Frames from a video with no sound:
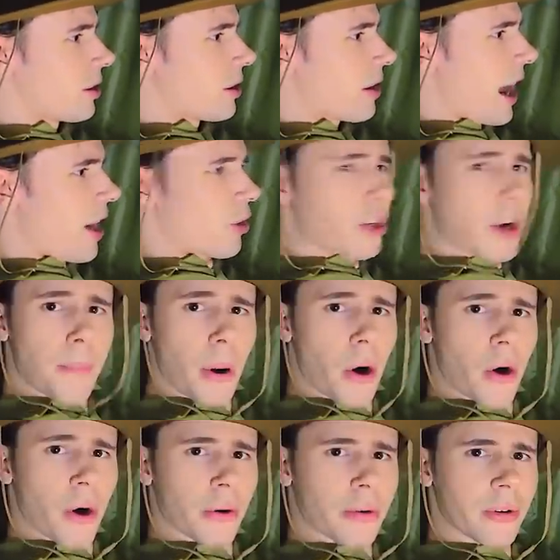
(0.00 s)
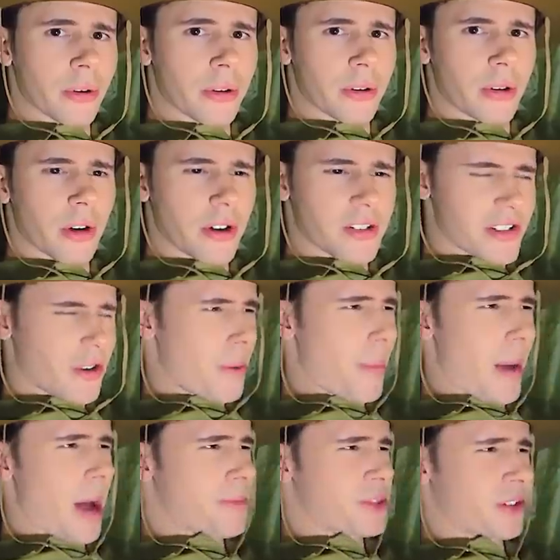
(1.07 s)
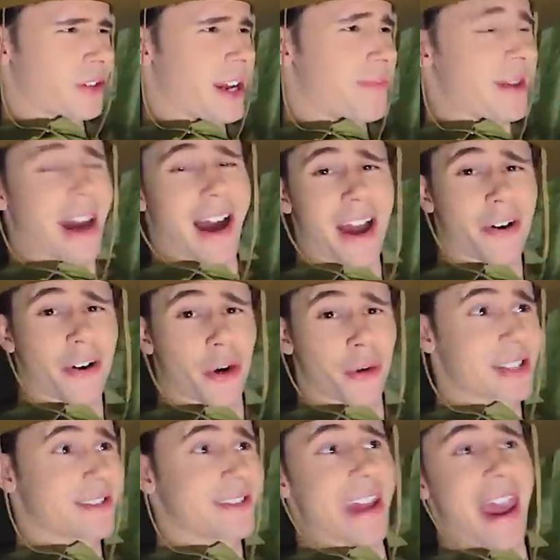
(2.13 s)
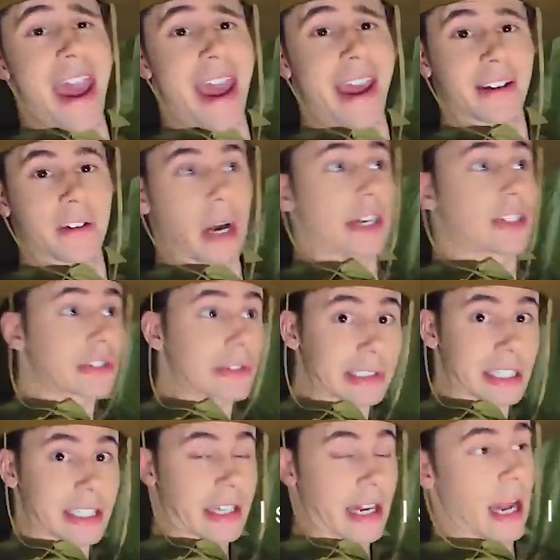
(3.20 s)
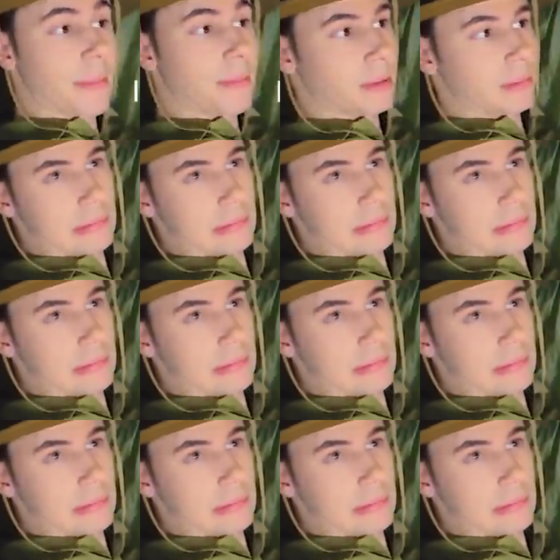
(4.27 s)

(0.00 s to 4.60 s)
Al Capone? Is there a mobster named that? I don't know, he's dead. I shouldn't say that, I'm